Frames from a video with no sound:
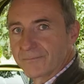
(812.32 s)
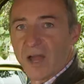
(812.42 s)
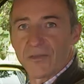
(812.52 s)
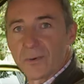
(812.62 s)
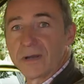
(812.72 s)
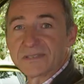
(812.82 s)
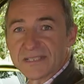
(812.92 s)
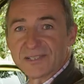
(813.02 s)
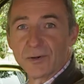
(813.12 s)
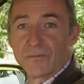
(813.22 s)
Otherwise,
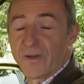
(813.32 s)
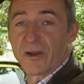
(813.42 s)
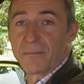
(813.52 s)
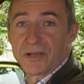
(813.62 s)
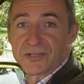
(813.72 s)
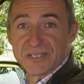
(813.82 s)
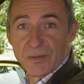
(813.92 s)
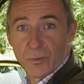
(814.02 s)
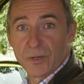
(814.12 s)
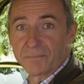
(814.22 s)
it's all very much as
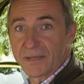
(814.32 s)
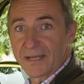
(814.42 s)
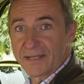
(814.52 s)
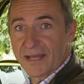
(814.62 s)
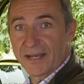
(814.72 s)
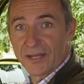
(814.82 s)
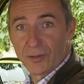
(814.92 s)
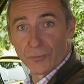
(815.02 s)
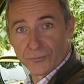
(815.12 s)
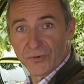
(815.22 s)
it would be in any
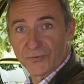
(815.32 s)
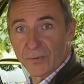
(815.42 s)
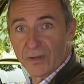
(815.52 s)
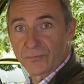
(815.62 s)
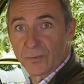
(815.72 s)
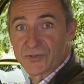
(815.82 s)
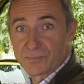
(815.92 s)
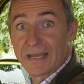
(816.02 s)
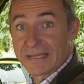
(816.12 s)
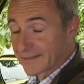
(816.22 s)
ordinary Swift, which
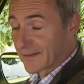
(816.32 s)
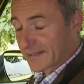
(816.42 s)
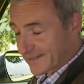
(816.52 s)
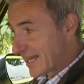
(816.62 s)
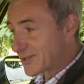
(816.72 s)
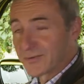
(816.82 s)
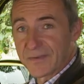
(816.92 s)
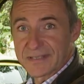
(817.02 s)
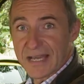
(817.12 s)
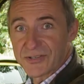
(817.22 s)
means that the centre of
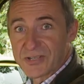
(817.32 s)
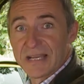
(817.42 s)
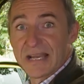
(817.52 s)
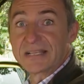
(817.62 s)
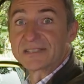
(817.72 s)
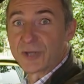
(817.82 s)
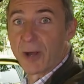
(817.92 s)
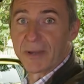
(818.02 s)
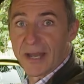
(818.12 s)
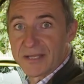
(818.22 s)
the dash is
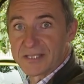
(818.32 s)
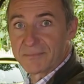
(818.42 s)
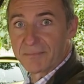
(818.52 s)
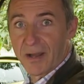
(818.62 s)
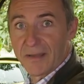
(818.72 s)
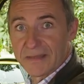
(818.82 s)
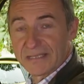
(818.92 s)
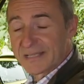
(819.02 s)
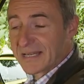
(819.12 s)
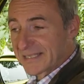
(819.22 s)
dominated by
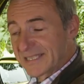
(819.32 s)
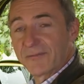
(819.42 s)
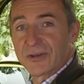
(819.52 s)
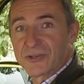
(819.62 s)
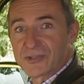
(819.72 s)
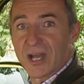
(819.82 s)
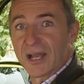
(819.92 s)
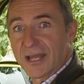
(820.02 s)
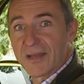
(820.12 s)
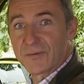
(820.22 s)
this 7-inch
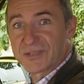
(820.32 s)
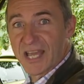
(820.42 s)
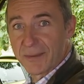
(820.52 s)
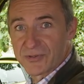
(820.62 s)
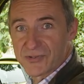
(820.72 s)
colour infotainment